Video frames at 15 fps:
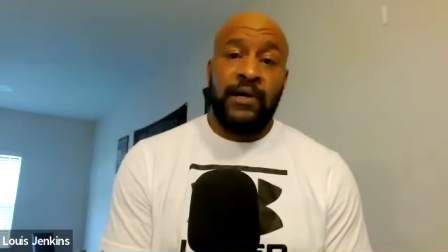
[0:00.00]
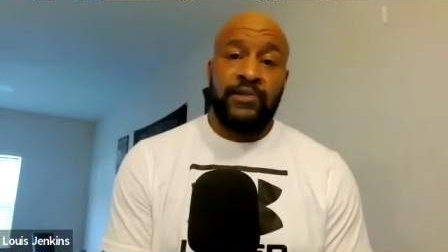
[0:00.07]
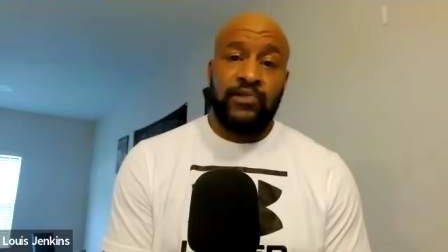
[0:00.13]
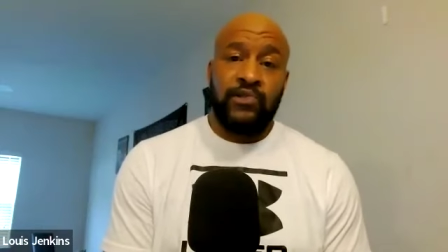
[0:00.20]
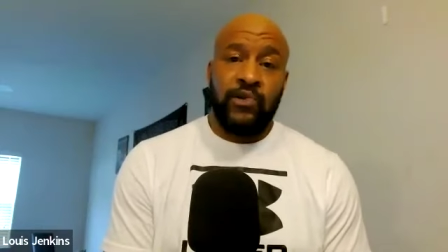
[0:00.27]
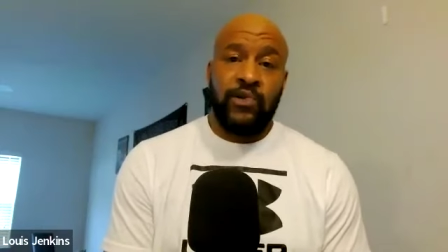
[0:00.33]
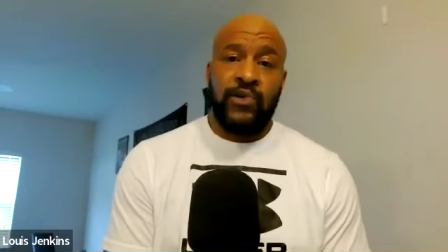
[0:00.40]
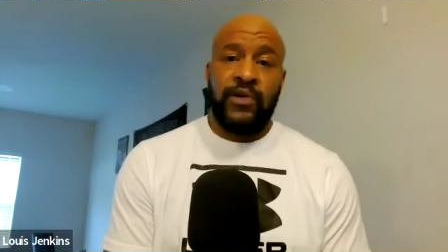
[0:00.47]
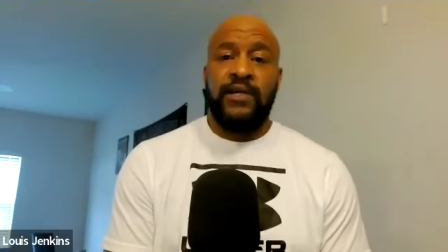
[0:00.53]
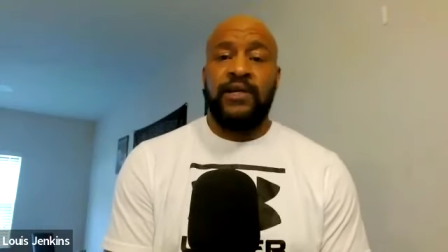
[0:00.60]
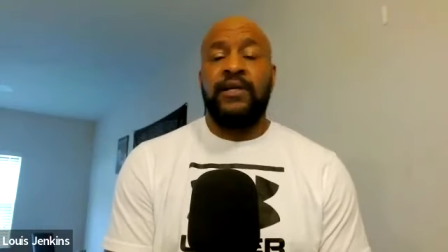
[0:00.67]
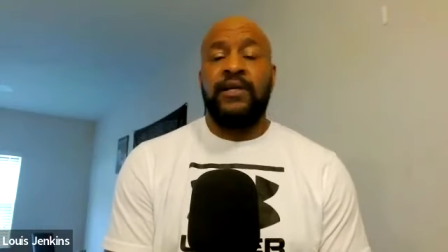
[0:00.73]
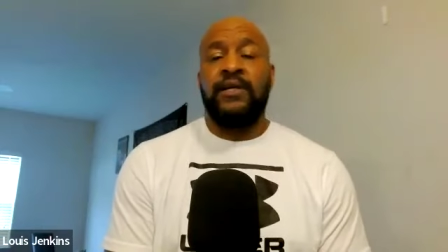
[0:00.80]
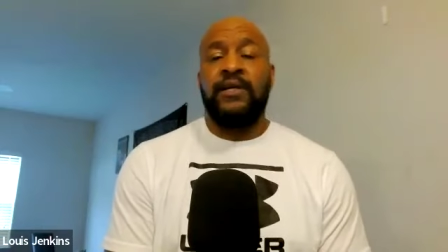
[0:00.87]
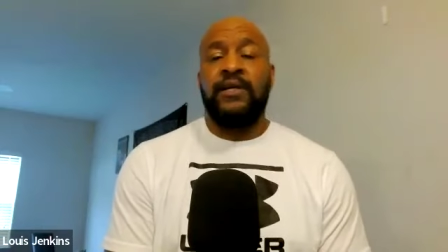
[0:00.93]
This
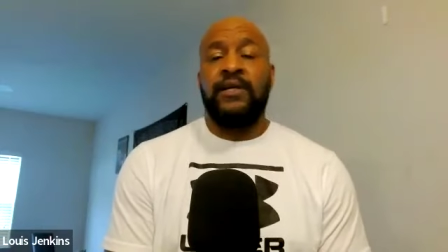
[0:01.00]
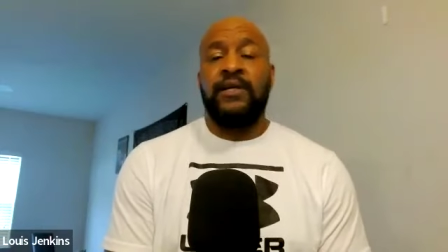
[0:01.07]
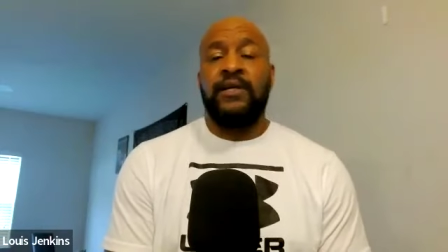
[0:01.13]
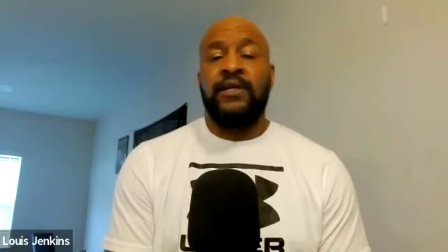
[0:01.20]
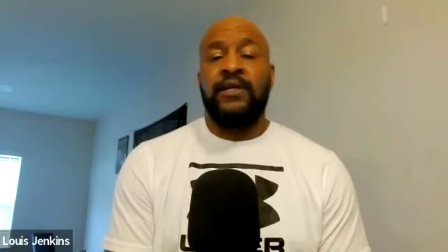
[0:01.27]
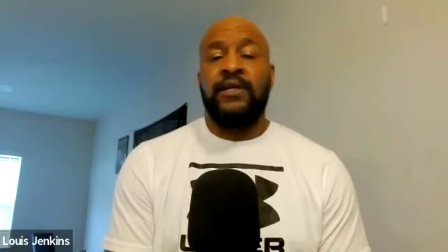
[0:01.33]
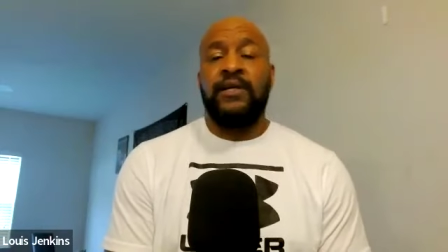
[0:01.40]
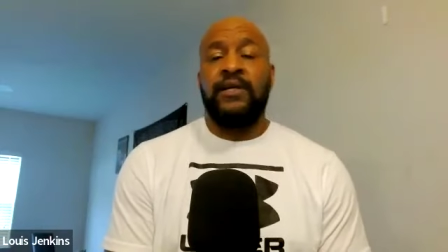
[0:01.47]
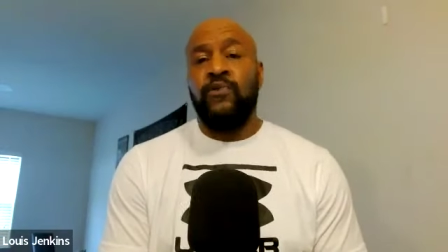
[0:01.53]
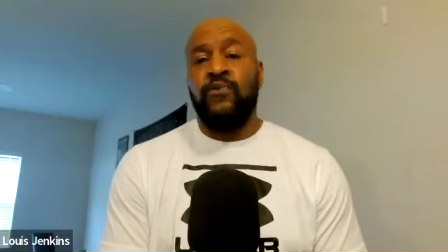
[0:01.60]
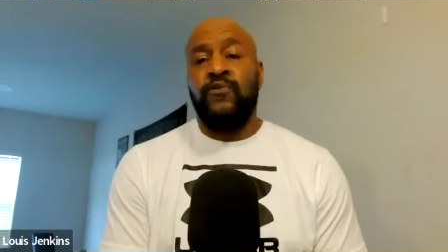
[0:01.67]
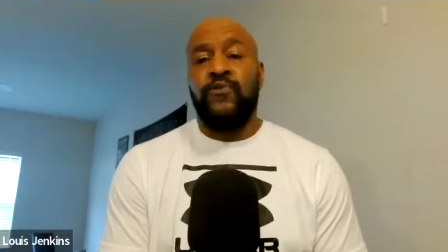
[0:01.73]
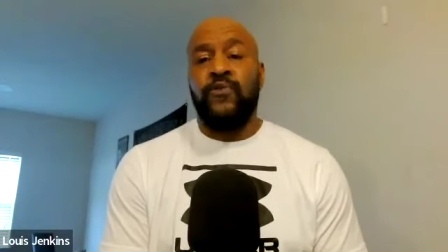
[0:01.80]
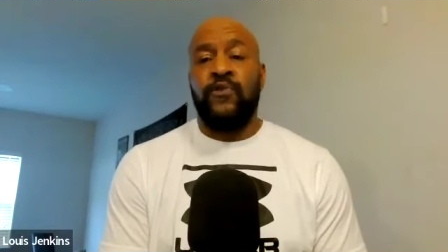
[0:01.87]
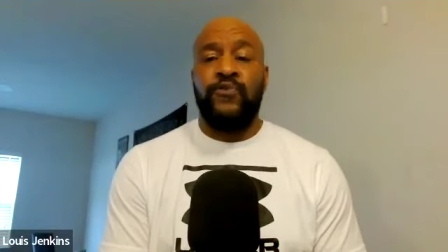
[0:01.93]
is part two of my
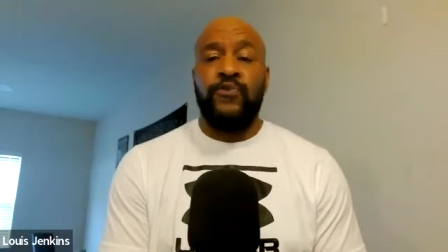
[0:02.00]
story.